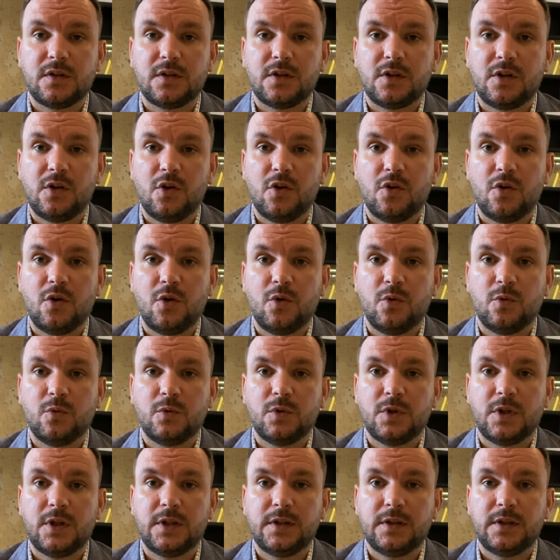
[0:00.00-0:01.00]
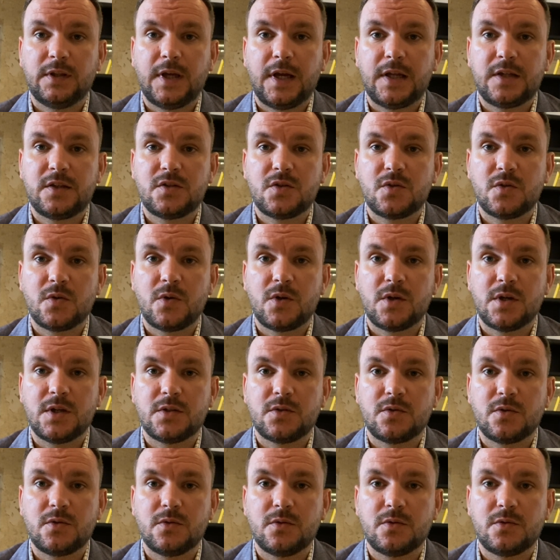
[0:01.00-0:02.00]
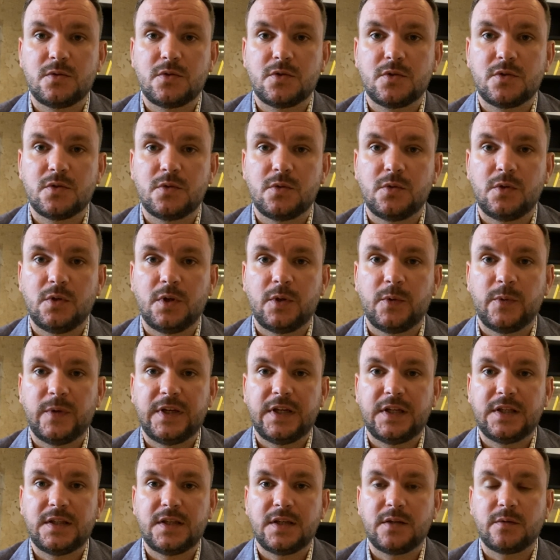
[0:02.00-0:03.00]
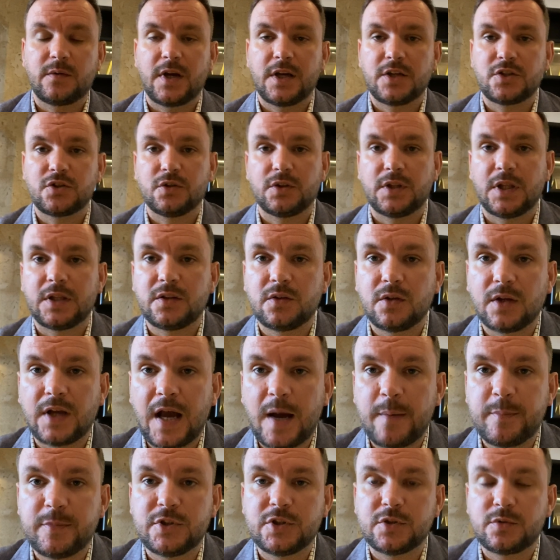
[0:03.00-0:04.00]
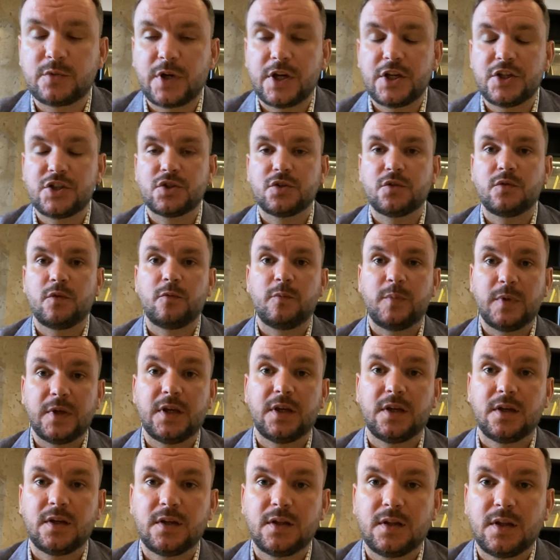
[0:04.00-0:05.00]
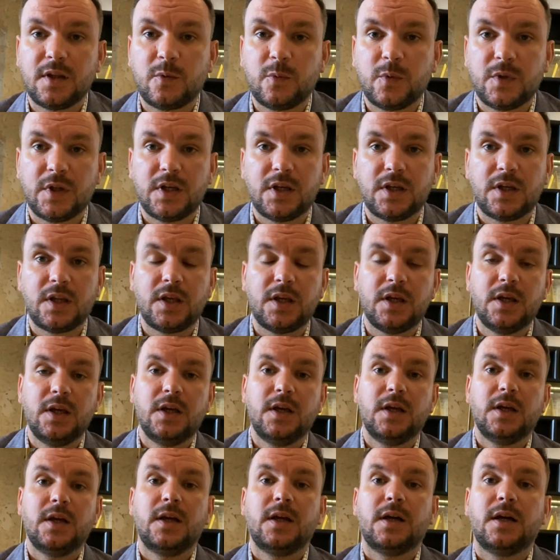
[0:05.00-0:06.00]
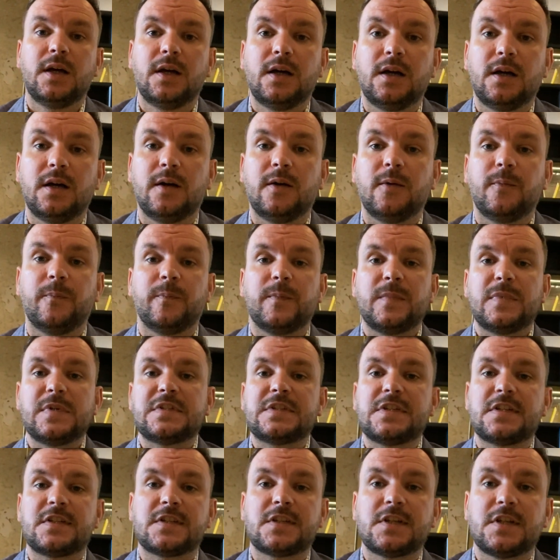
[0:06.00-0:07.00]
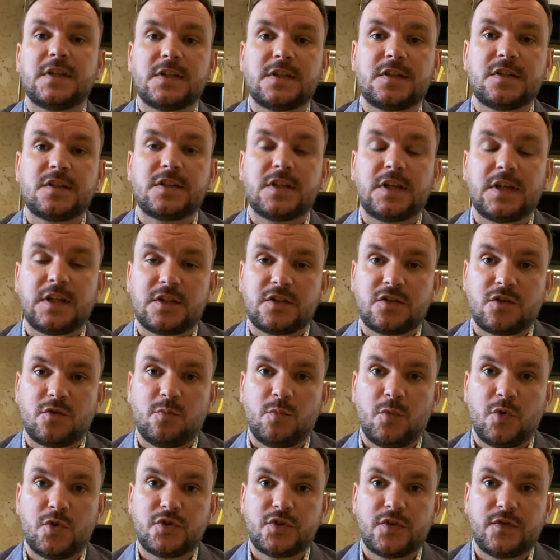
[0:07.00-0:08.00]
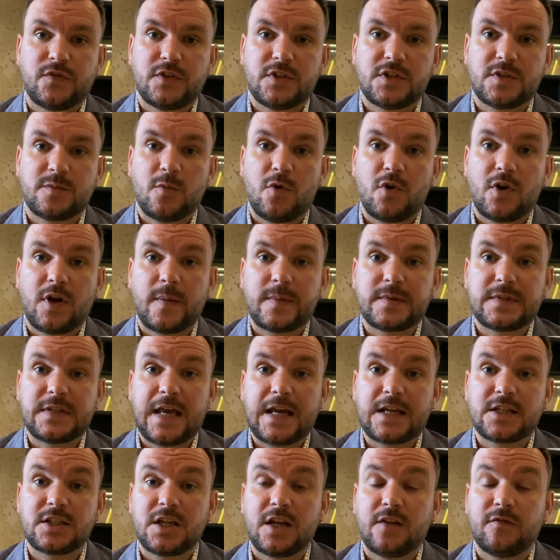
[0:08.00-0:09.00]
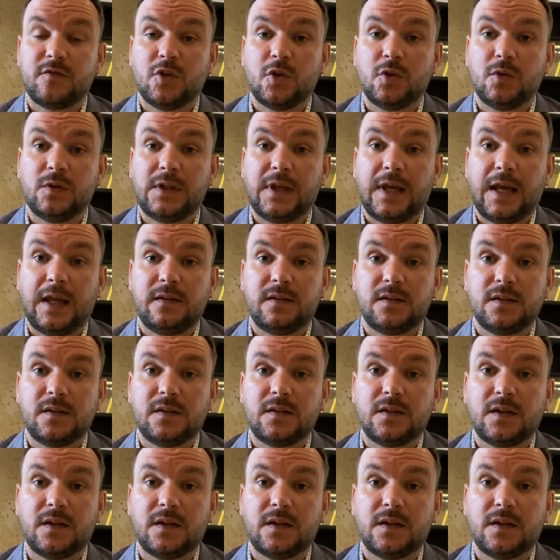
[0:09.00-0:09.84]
low debt to liquidity ratio, debt to capital ratio with big liquidity businesses. So most of the small caps actually have no debt.